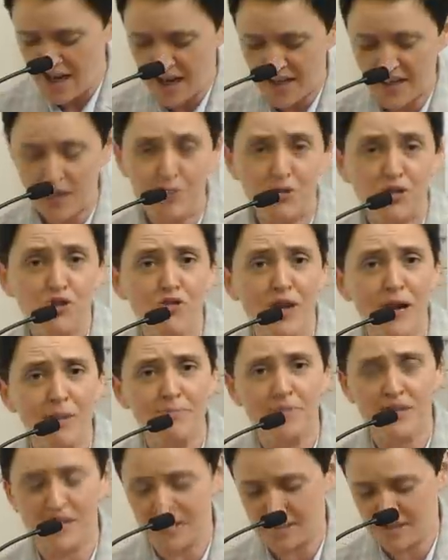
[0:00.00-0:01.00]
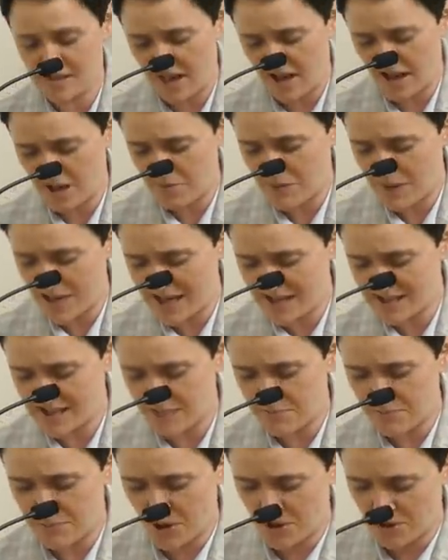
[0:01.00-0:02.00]
and they were trapped inside
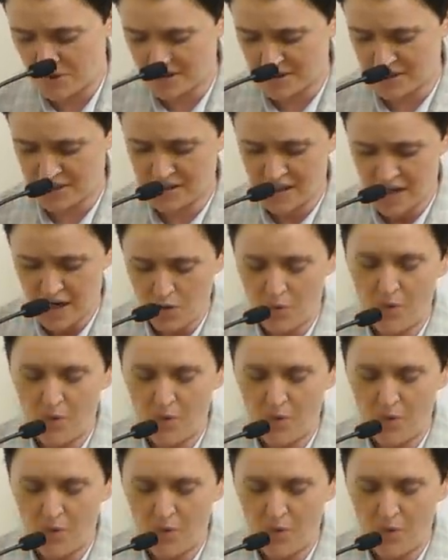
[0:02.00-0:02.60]
plastic boxes